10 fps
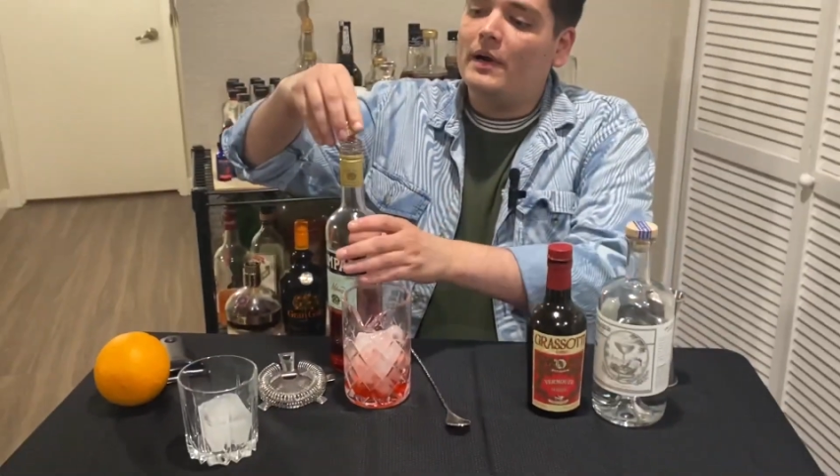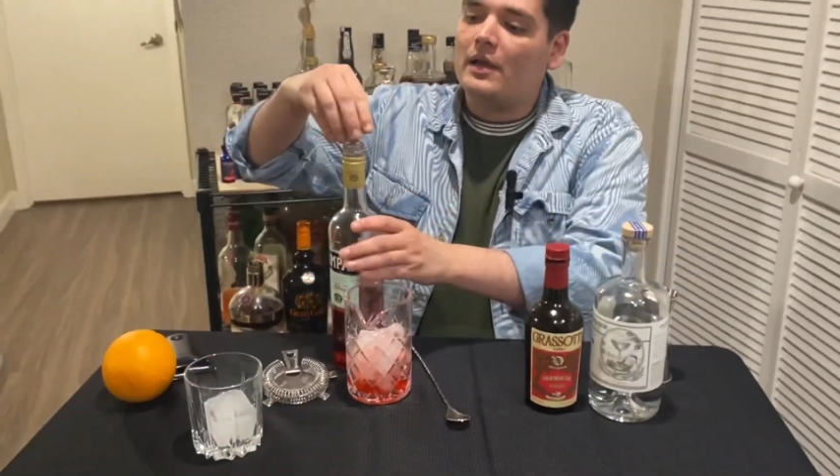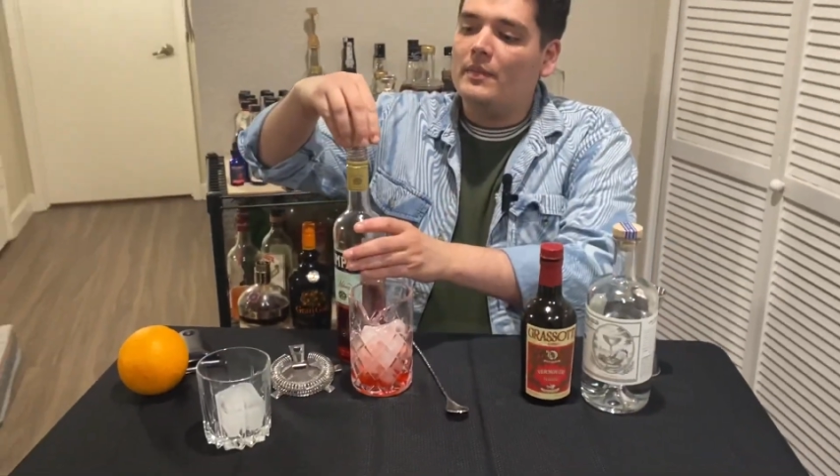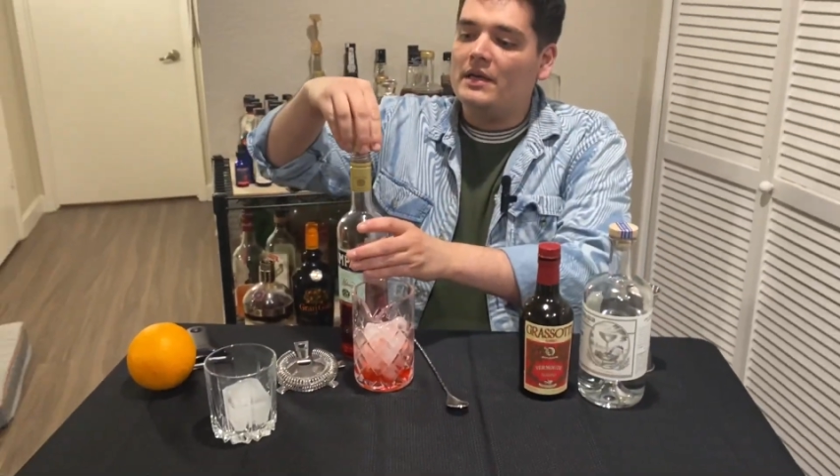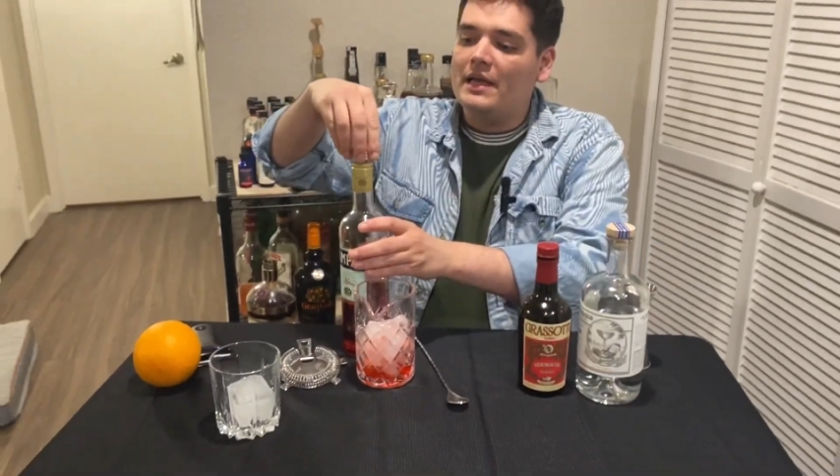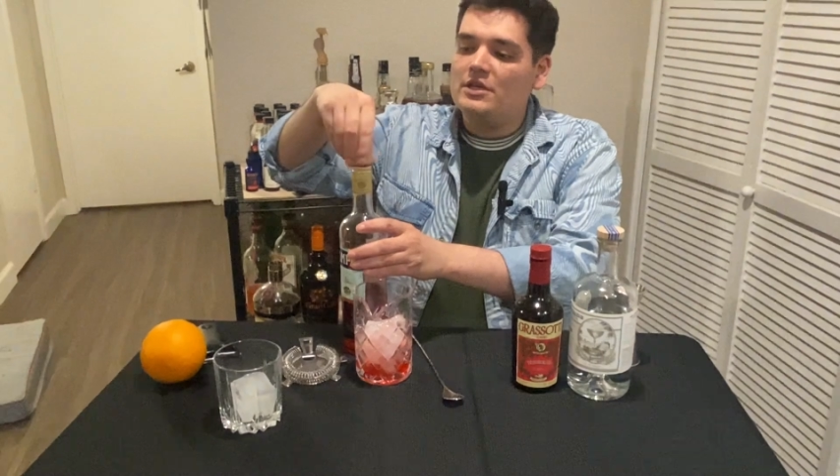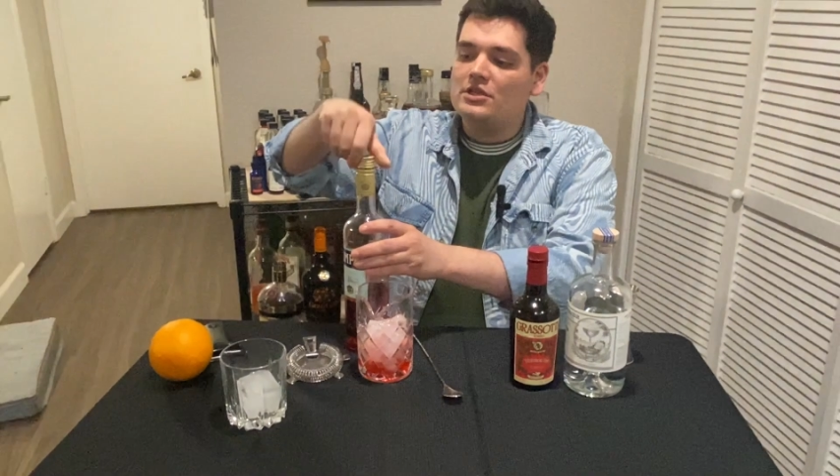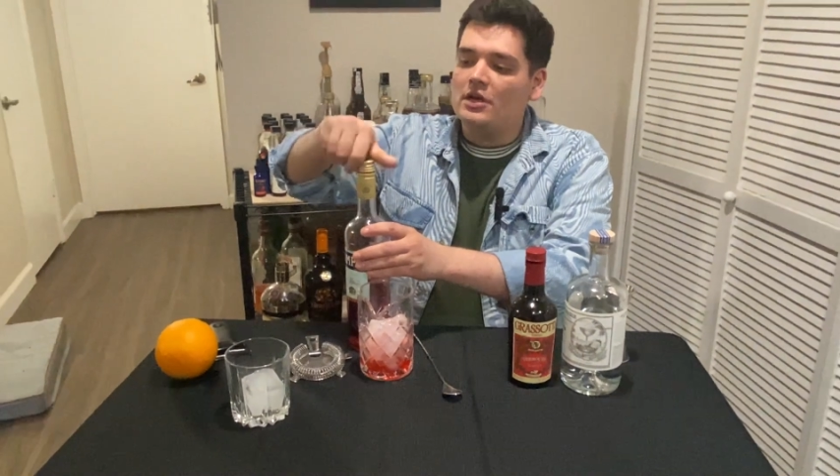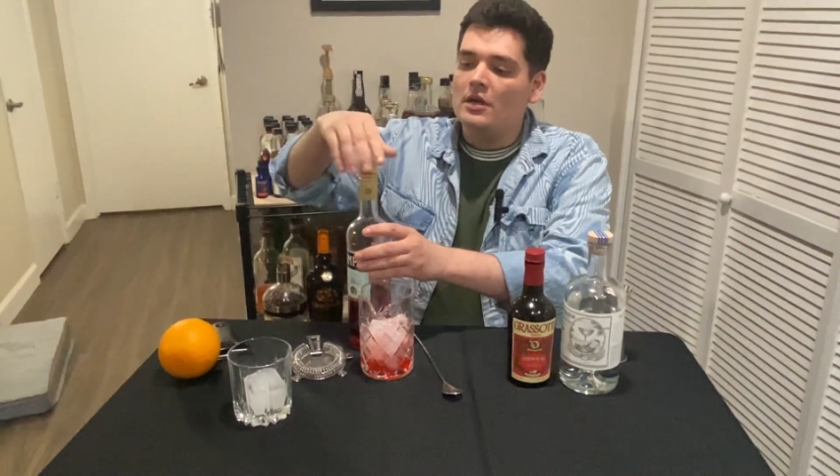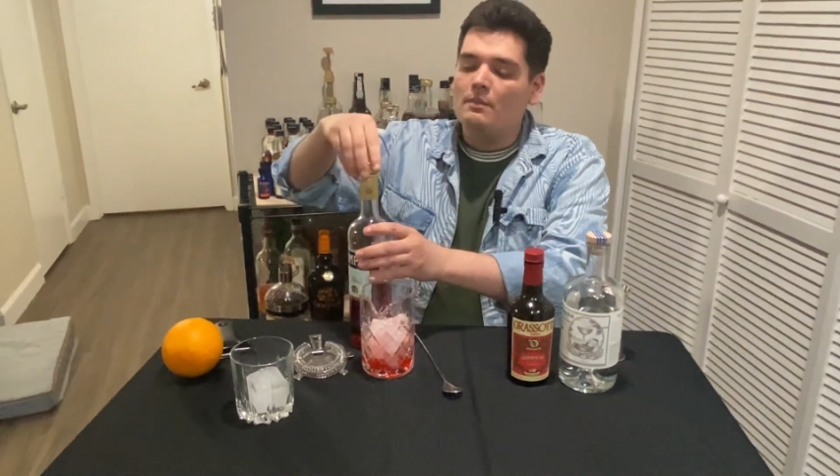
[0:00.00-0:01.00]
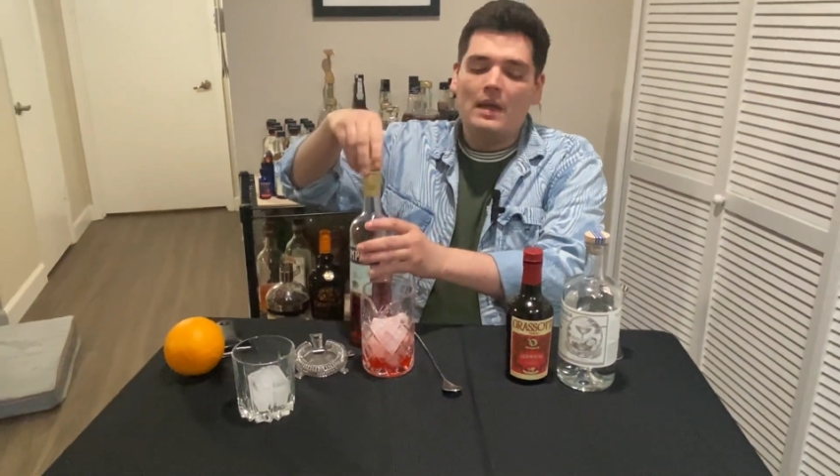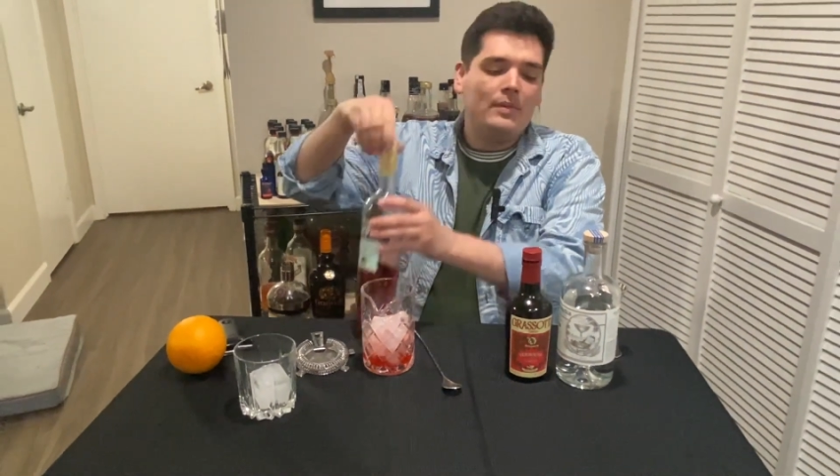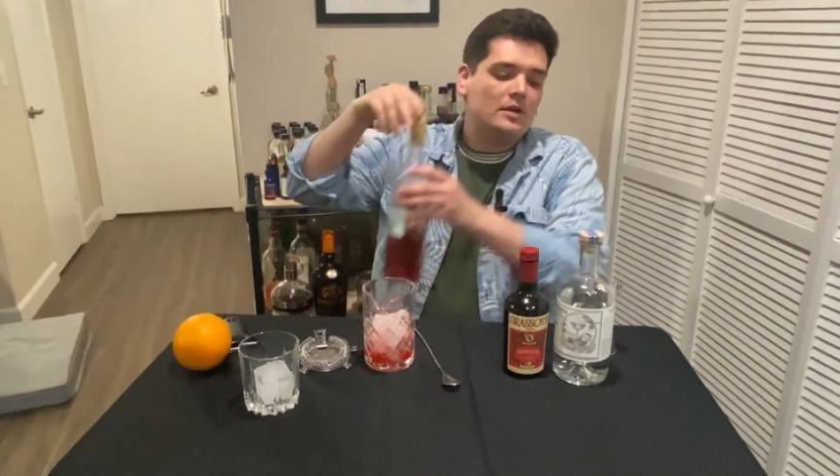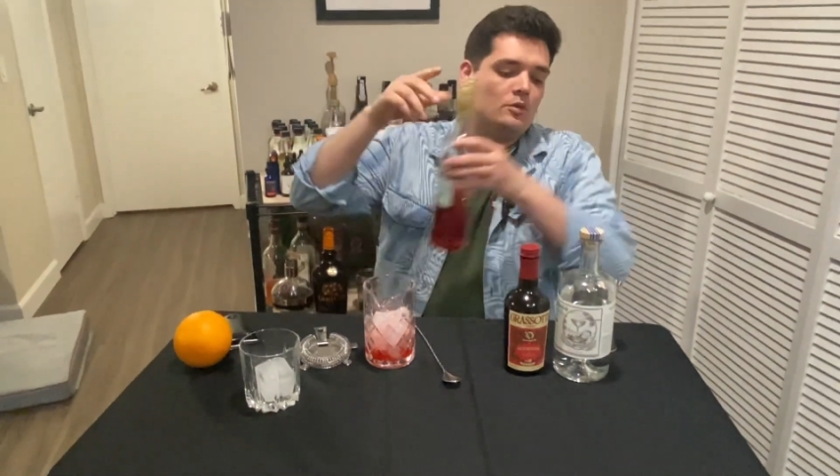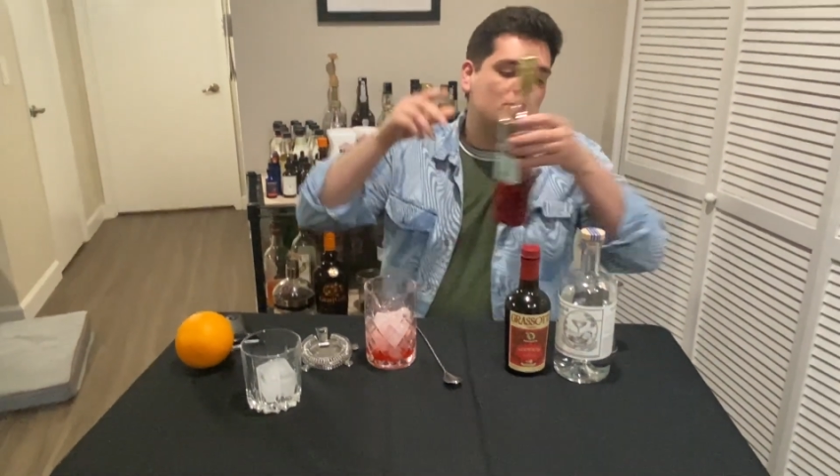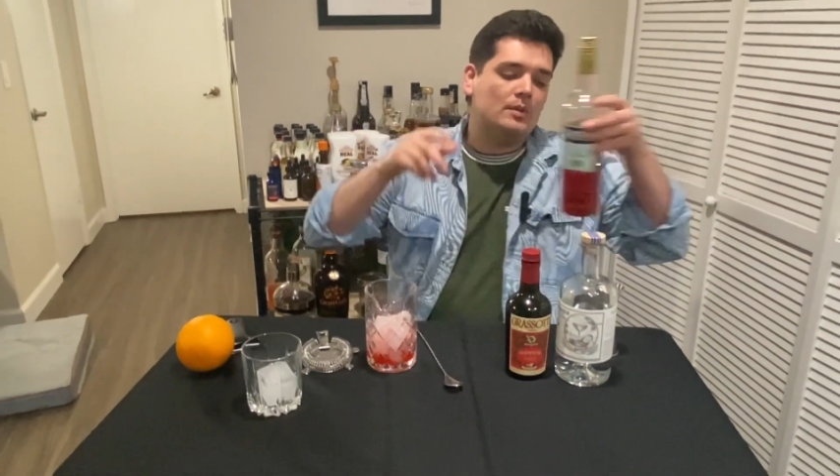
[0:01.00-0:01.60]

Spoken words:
recommendation. Maybe don't